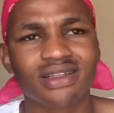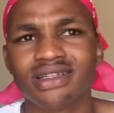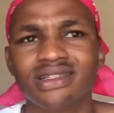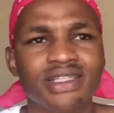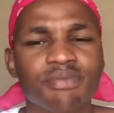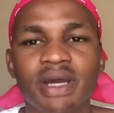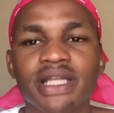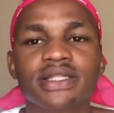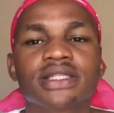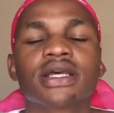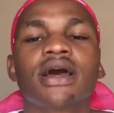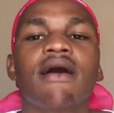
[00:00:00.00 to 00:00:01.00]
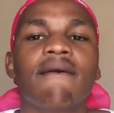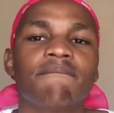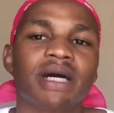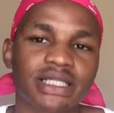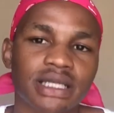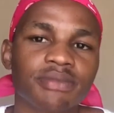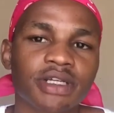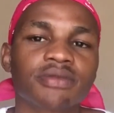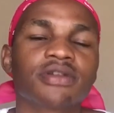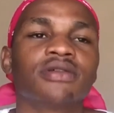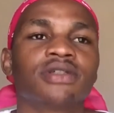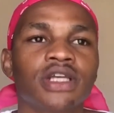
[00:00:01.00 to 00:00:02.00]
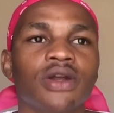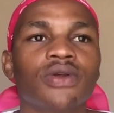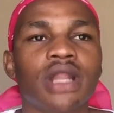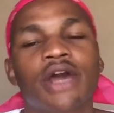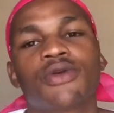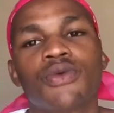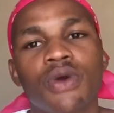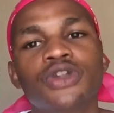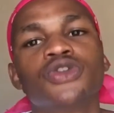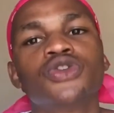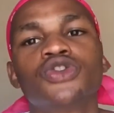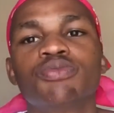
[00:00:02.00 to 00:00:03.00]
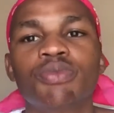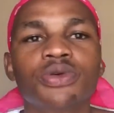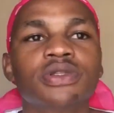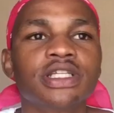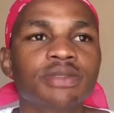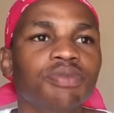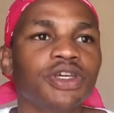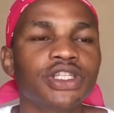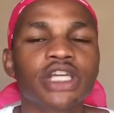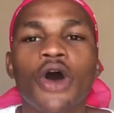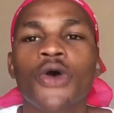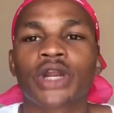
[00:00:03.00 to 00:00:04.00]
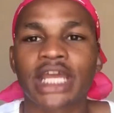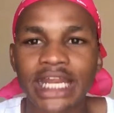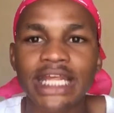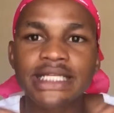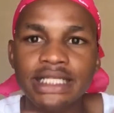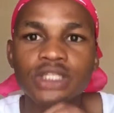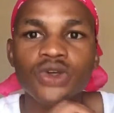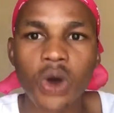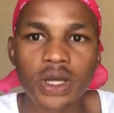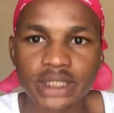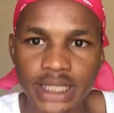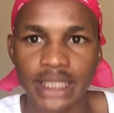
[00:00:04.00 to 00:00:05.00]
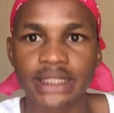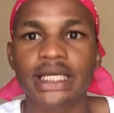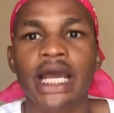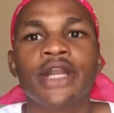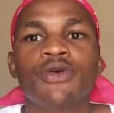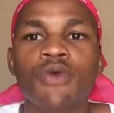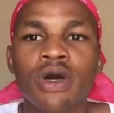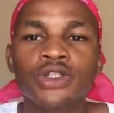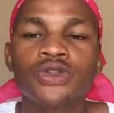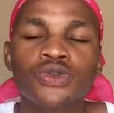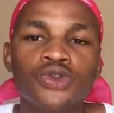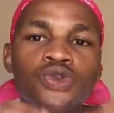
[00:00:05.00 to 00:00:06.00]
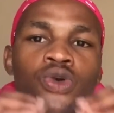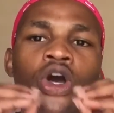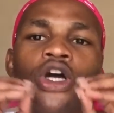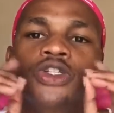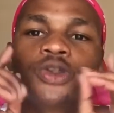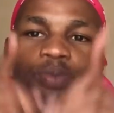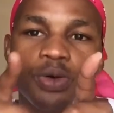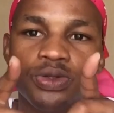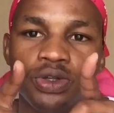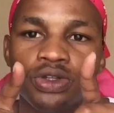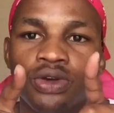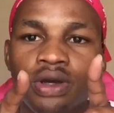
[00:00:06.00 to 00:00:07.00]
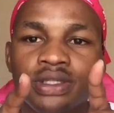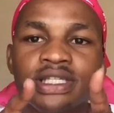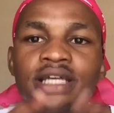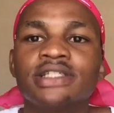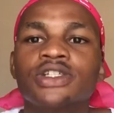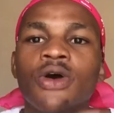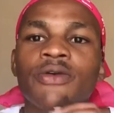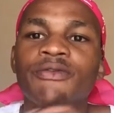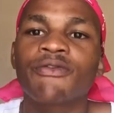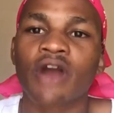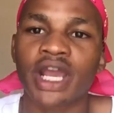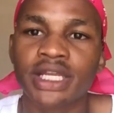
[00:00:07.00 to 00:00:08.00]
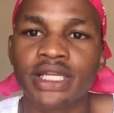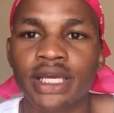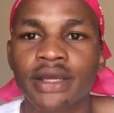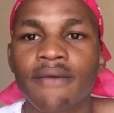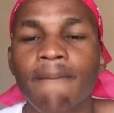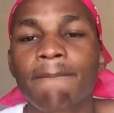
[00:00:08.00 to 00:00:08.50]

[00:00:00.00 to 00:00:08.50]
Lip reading: it depends. But sometimes they'll tell you, like, we want you to post this picture or create this content, and we want you to post that content on Friday.